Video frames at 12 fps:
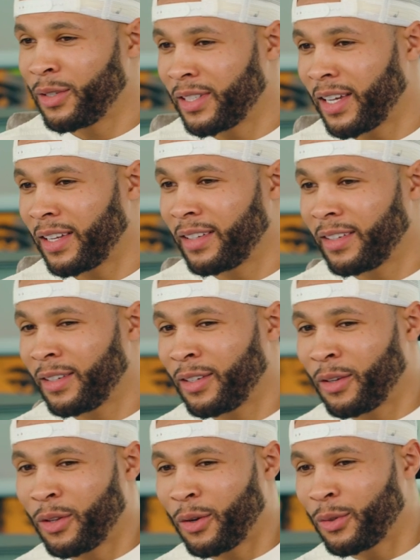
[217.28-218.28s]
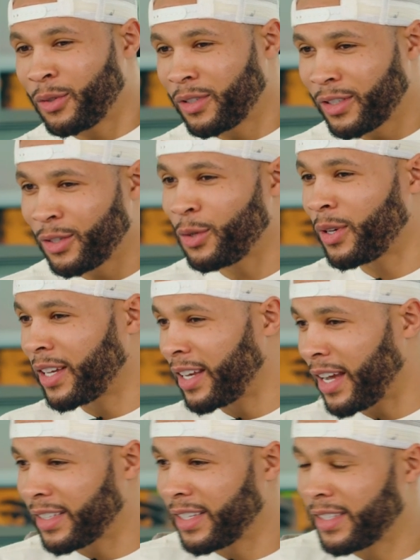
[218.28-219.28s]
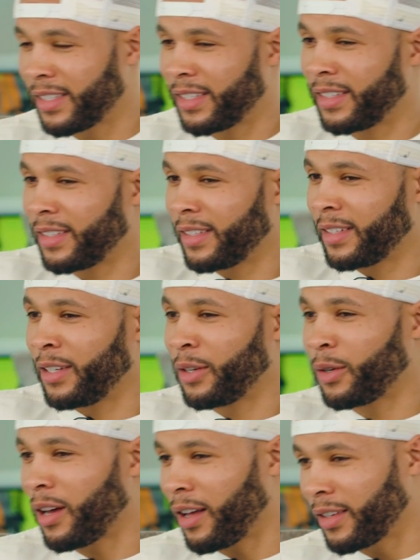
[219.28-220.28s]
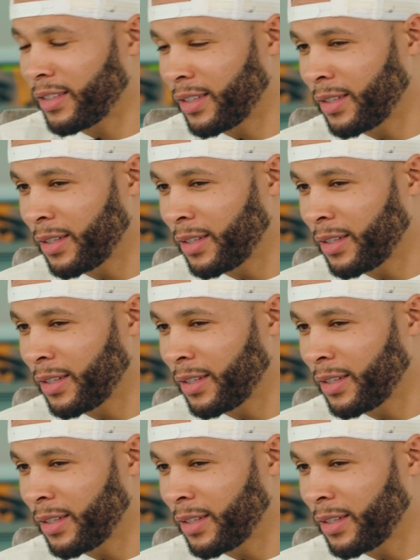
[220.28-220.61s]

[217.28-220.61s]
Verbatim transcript: you said, you know those suit connectors and you know card,